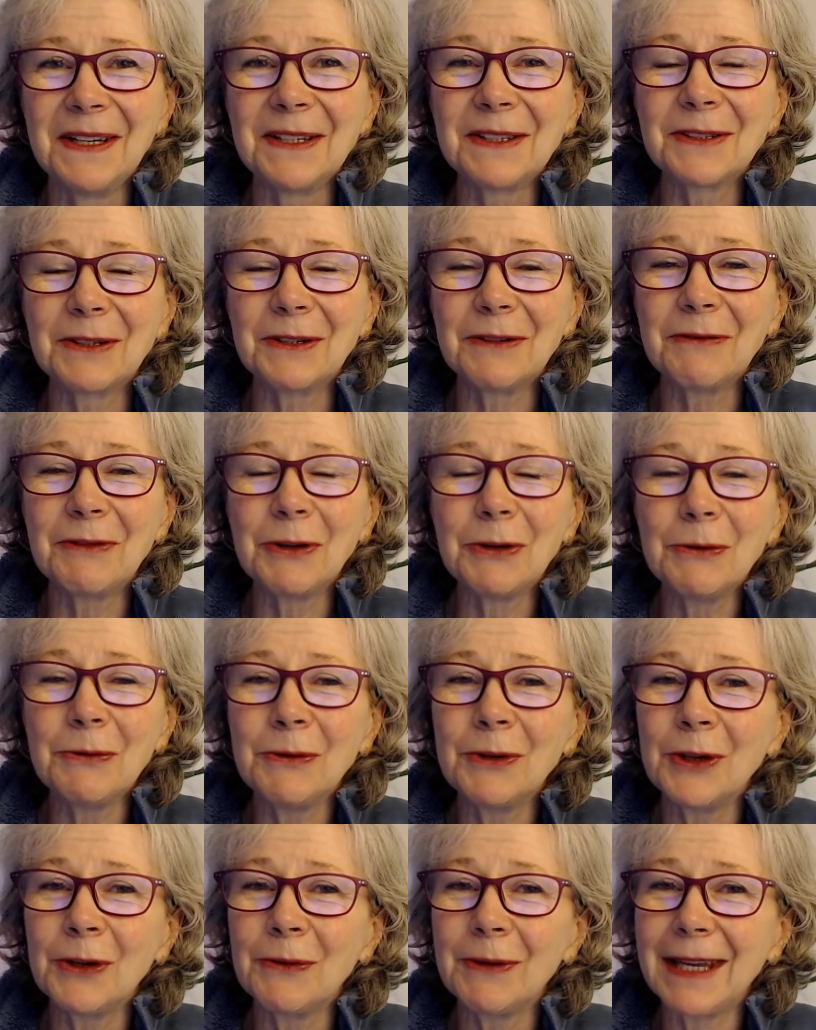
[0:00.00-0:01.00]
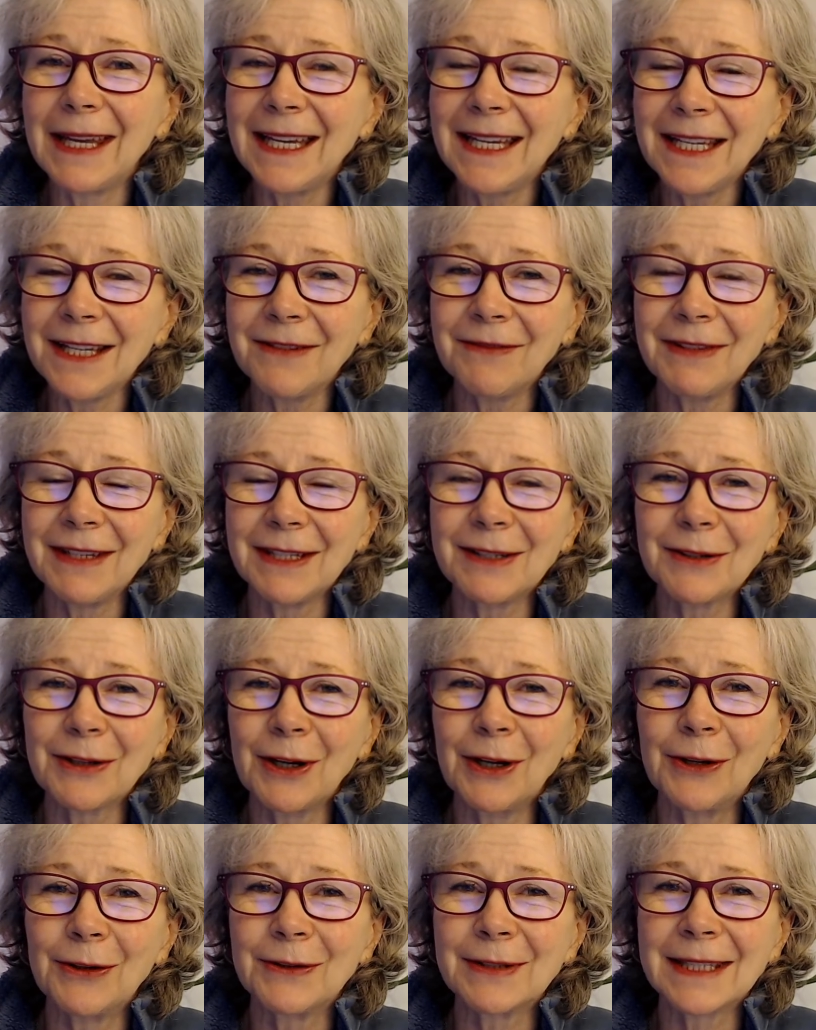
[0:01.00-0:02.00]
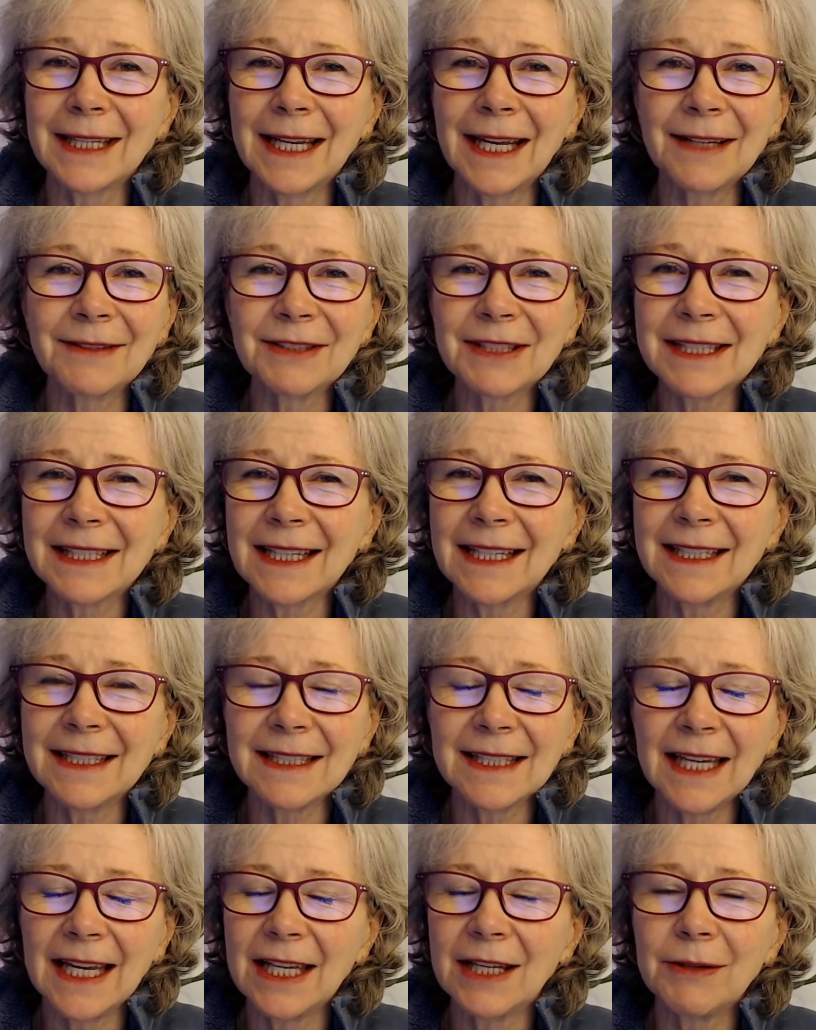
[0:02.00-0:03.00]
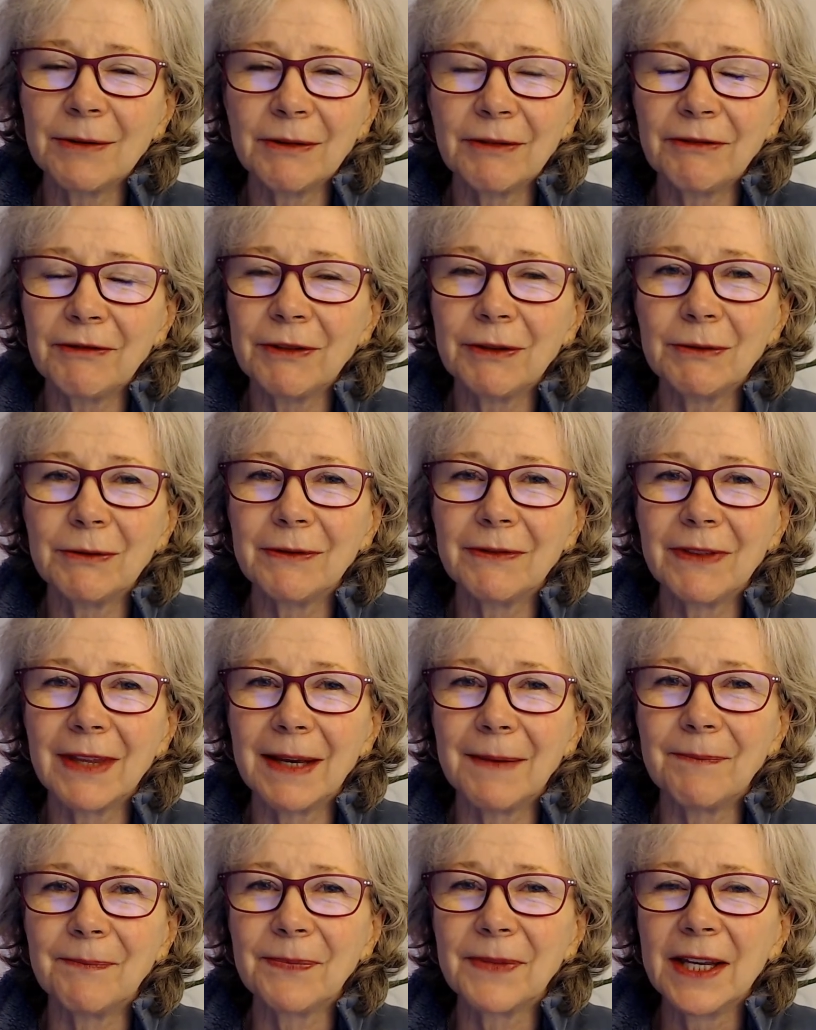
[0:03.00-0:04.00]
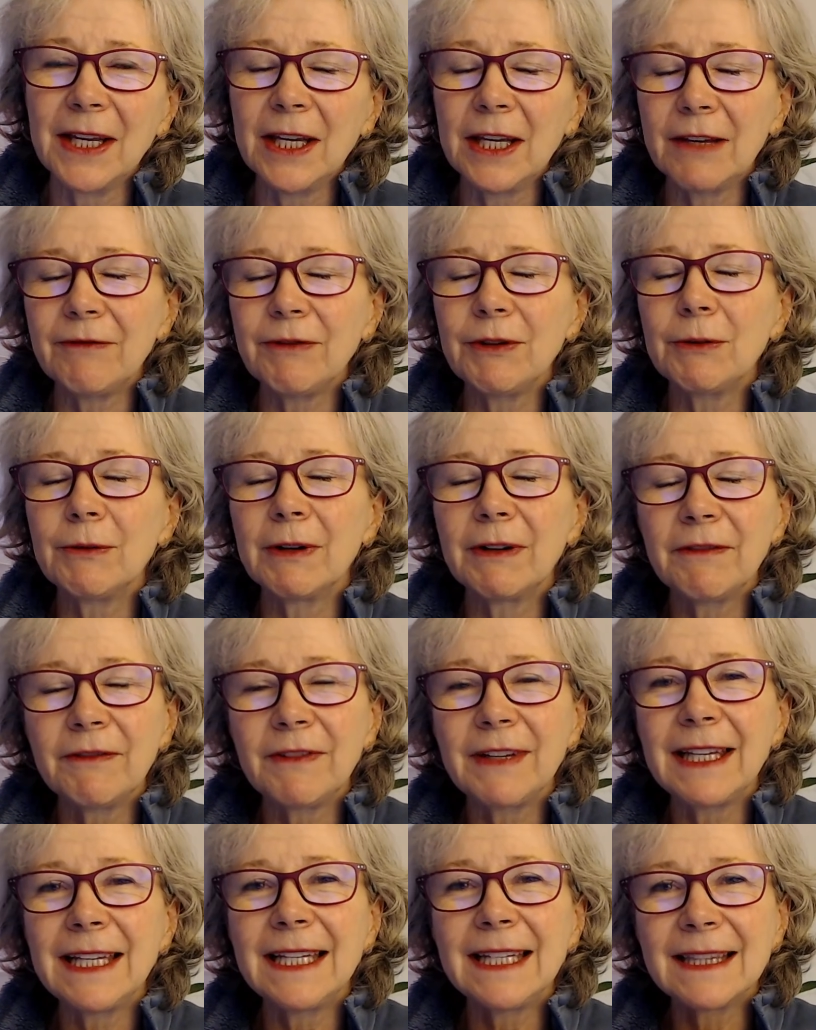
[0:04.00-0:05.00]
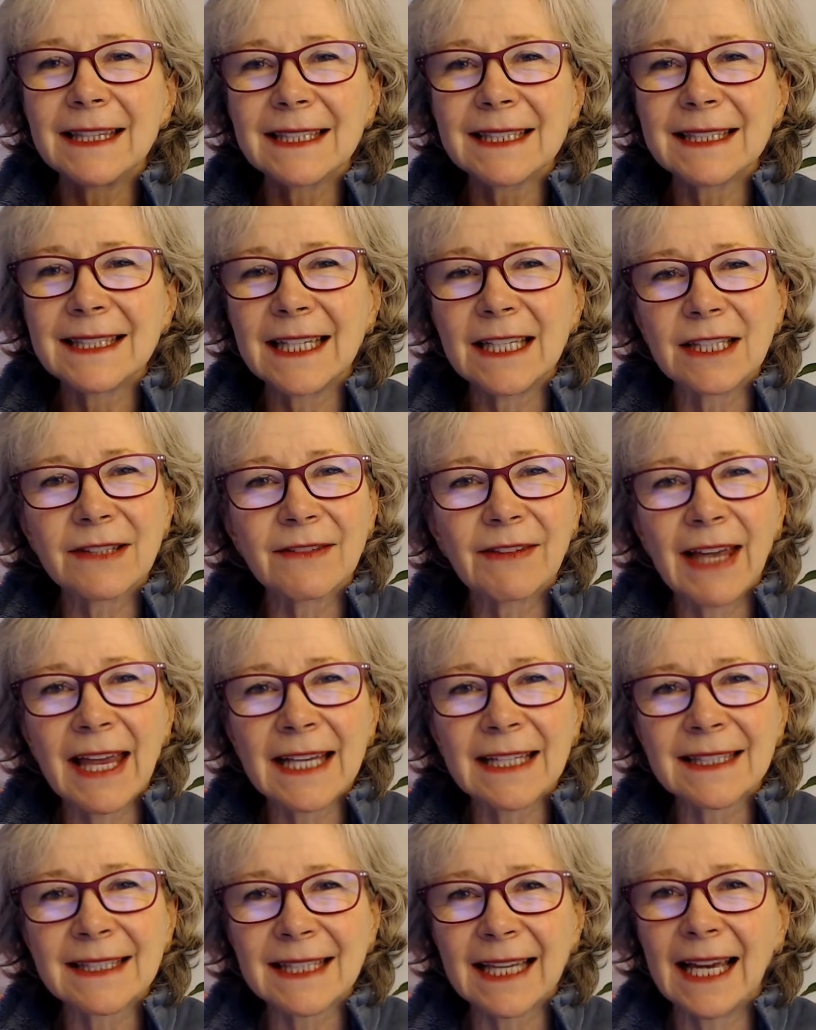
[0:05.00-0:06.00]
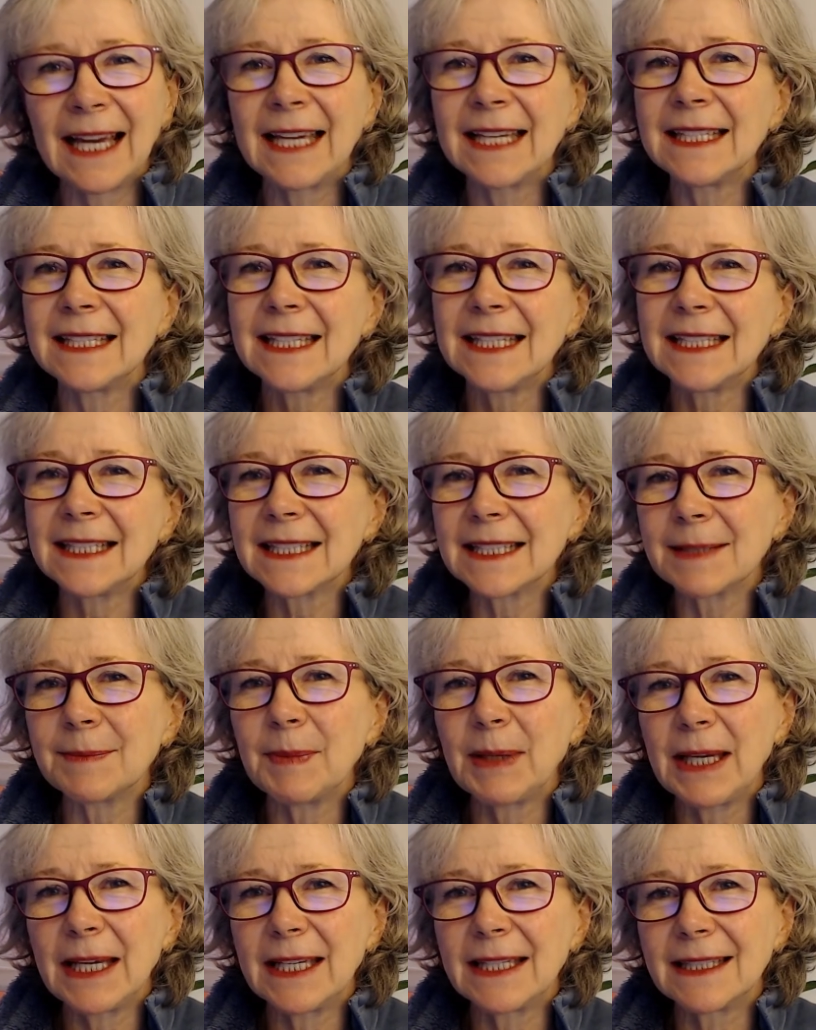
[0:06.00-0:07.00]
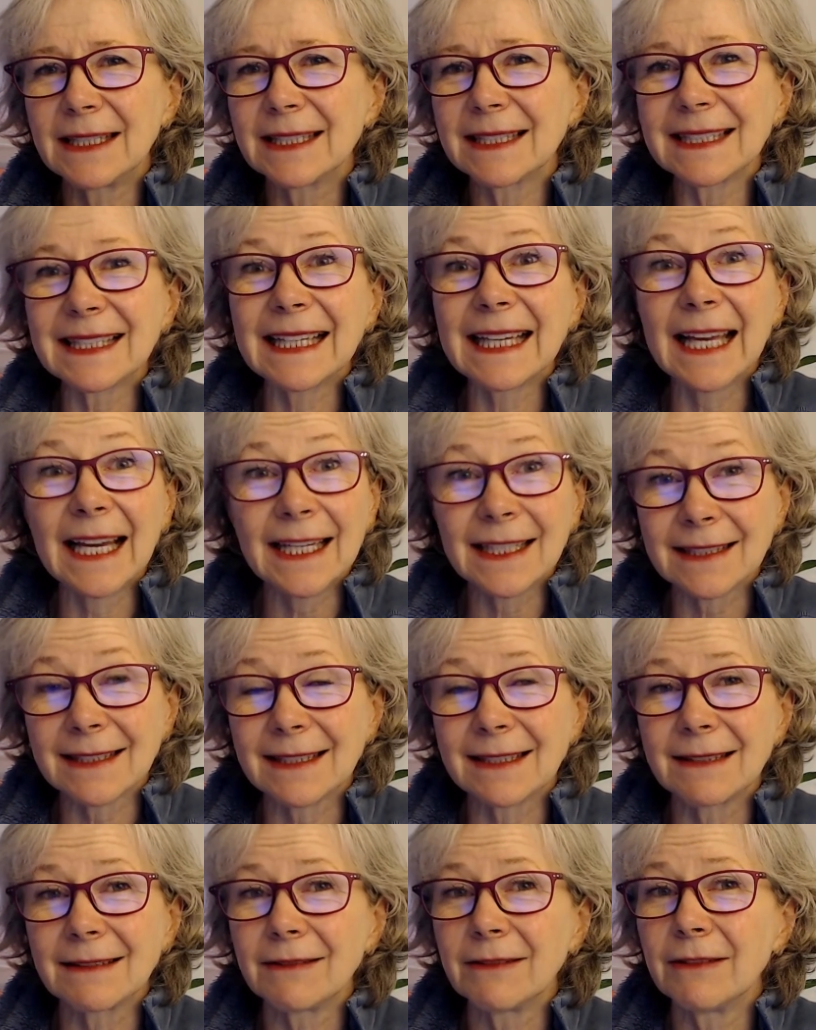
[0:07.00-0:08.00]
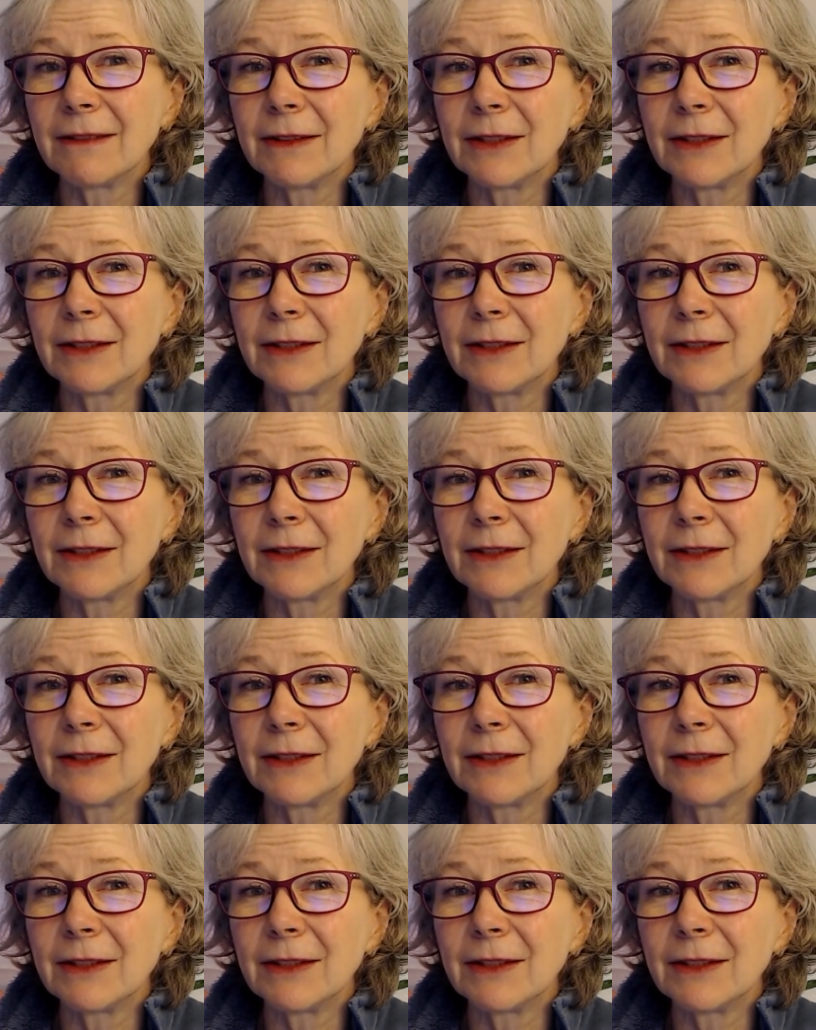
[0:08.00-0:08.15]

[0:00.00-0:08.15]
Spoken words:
So if you know any of these codes, and I'm just going to tell you a few of them, if you are feeling the sense of anxiety, despair, disgust,